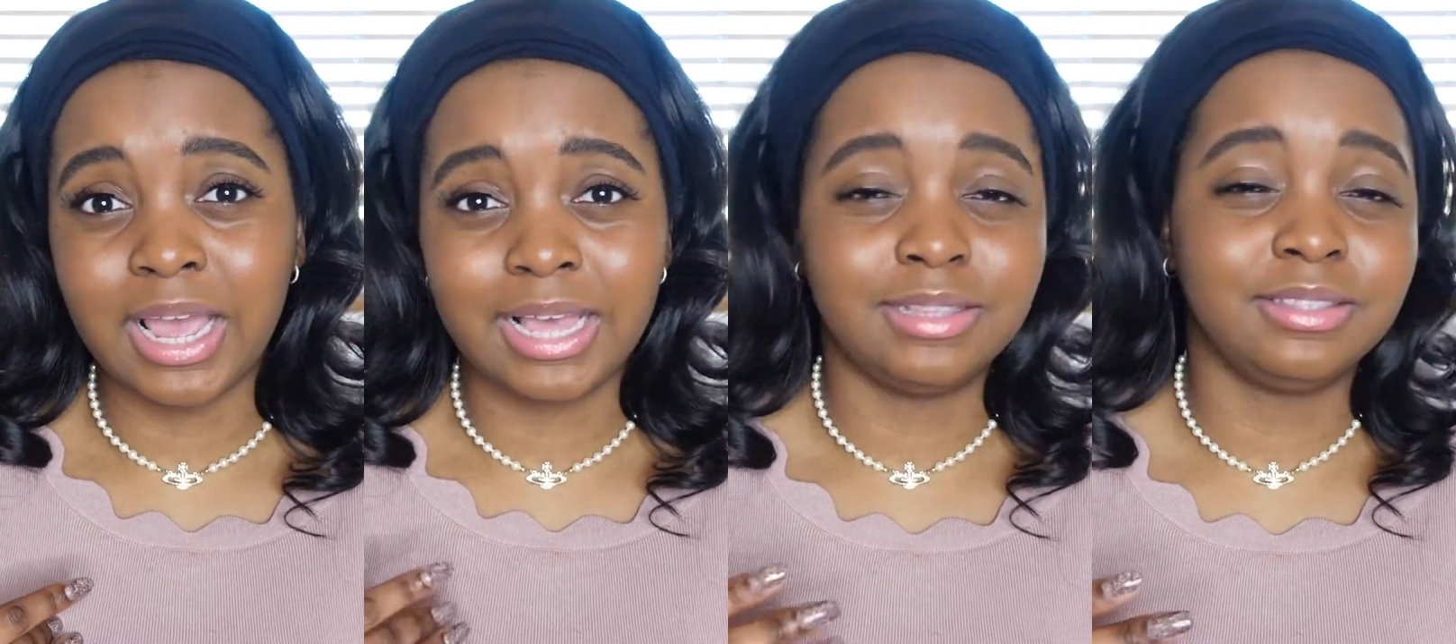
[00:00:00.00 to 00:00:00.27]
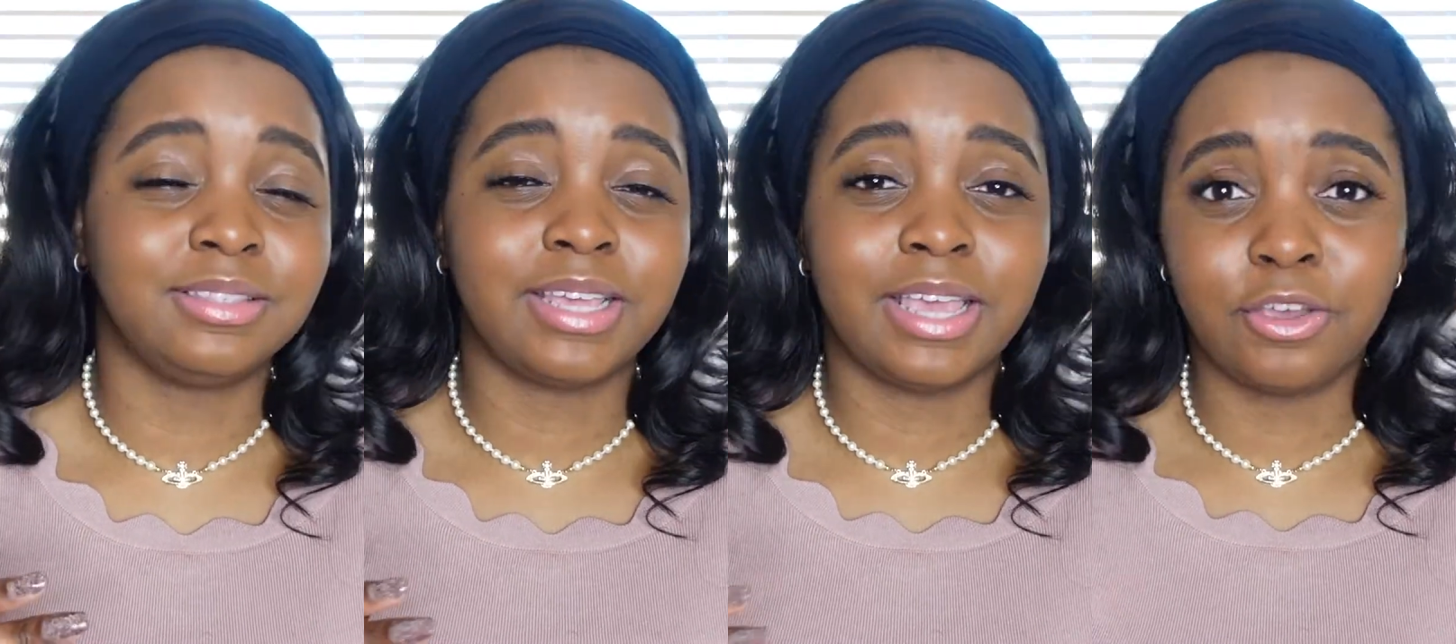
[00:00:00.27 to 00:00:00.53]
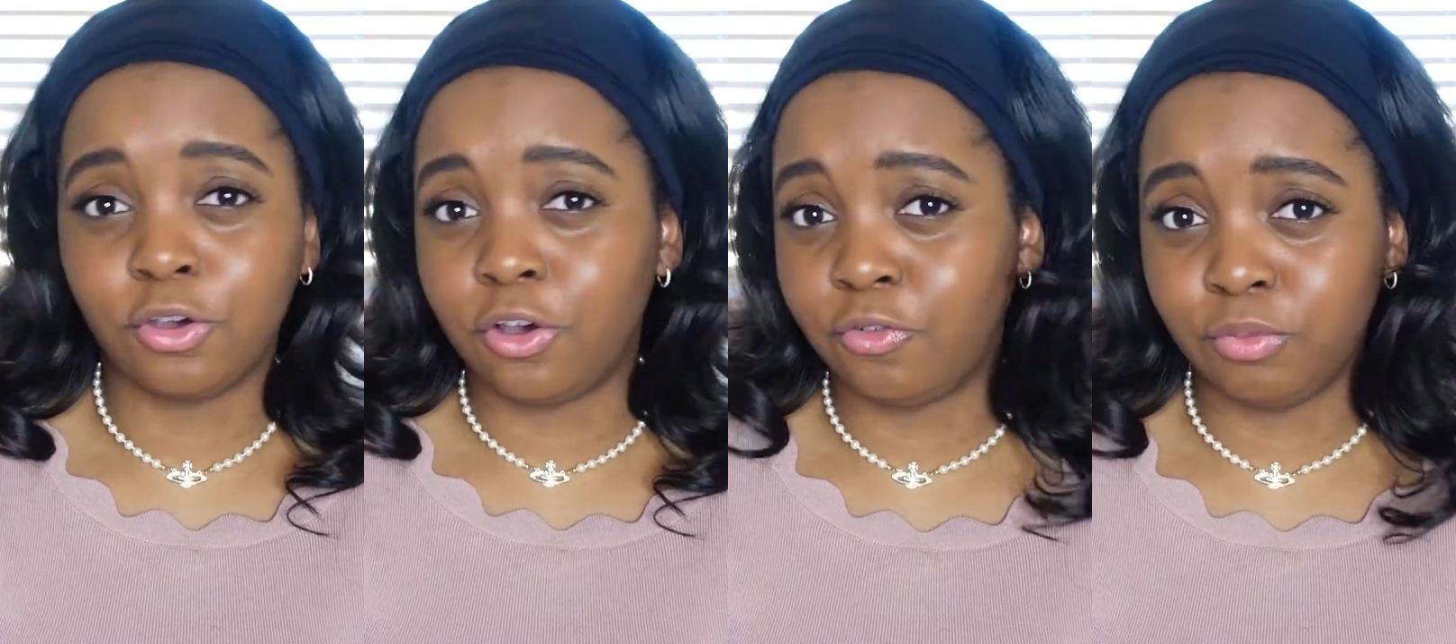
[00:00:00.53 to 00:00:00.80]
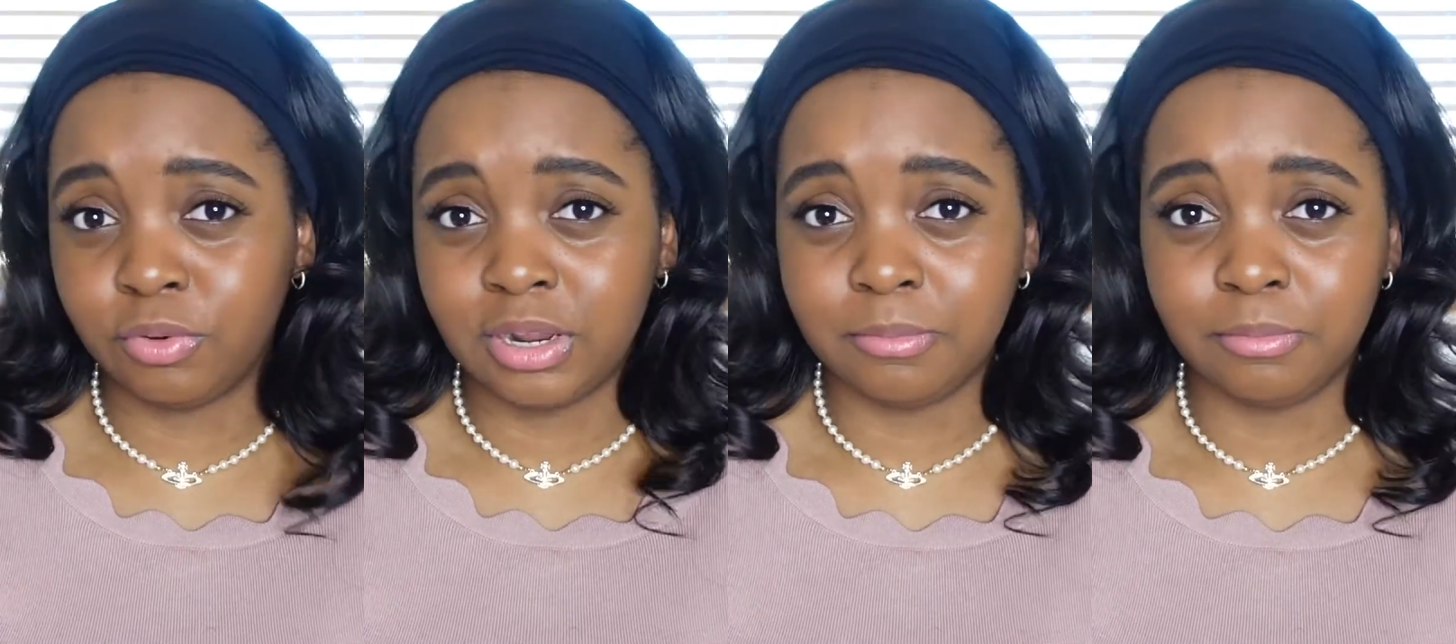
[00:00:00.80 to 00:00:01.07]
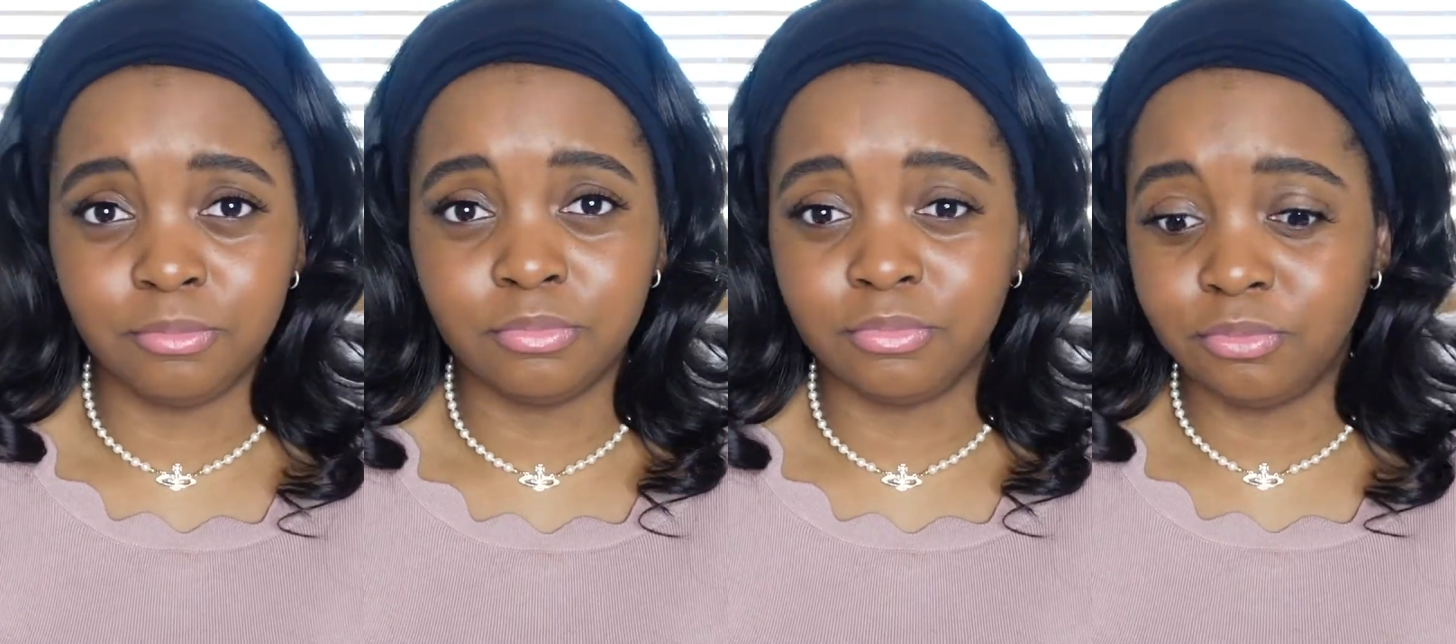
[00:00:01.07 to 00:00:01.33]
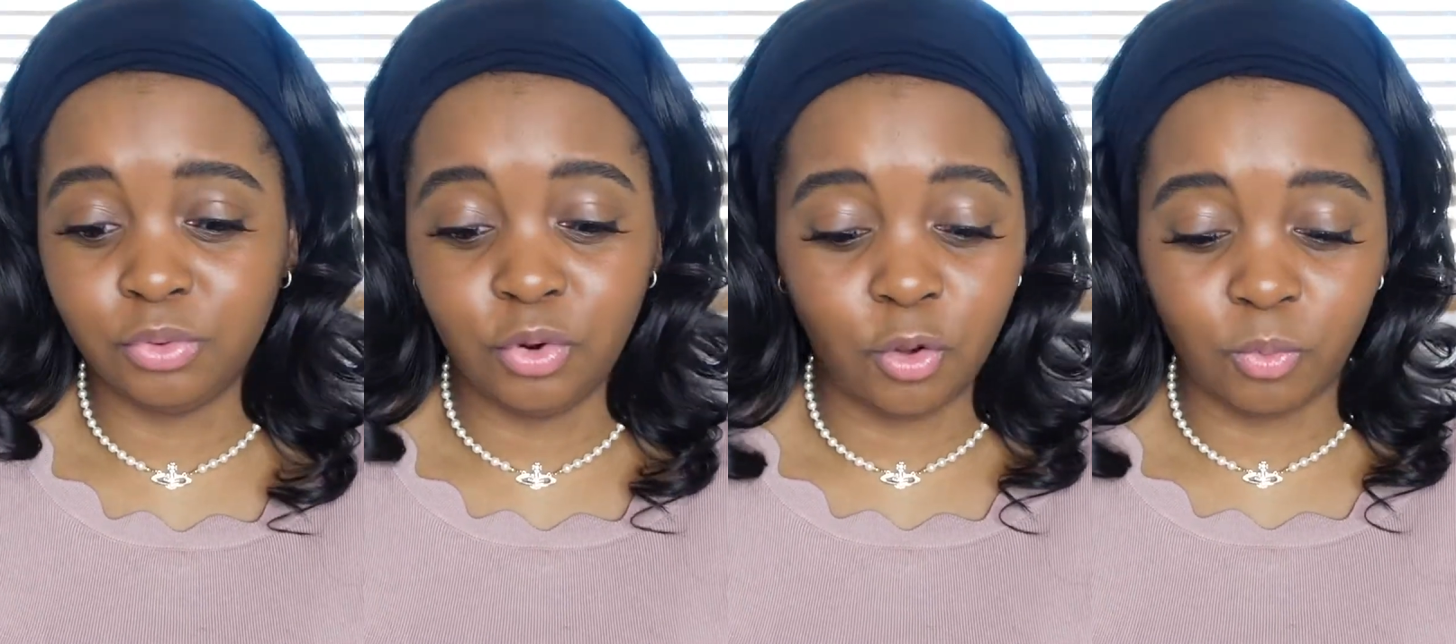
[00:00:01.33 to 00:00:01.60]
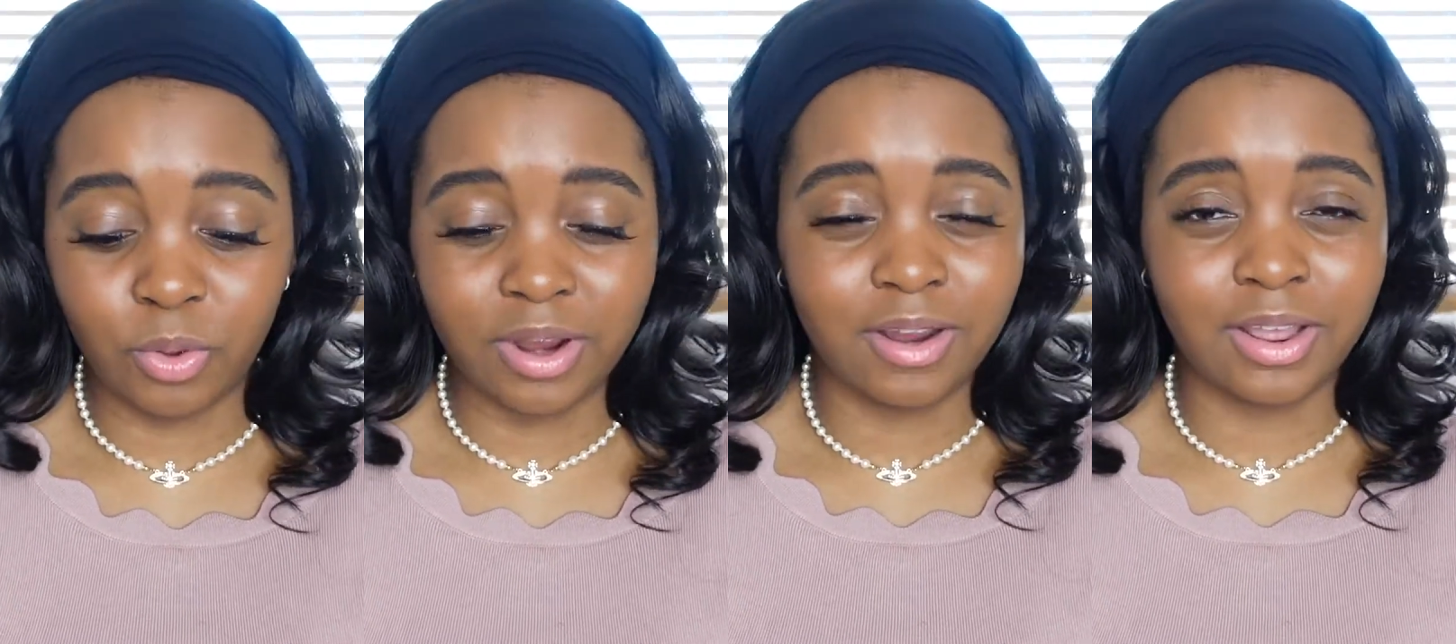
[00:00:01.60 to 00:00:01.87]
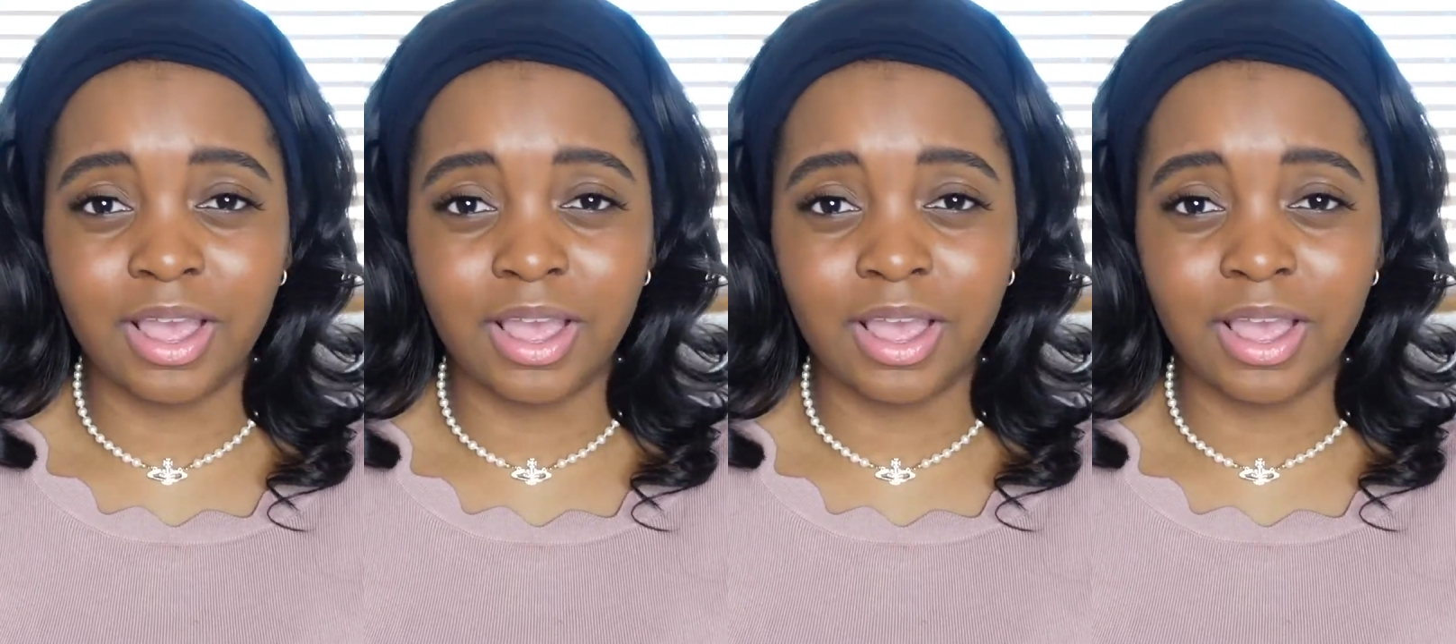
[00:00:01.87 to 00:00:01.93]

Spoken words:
and take it off when I'm not wearing it.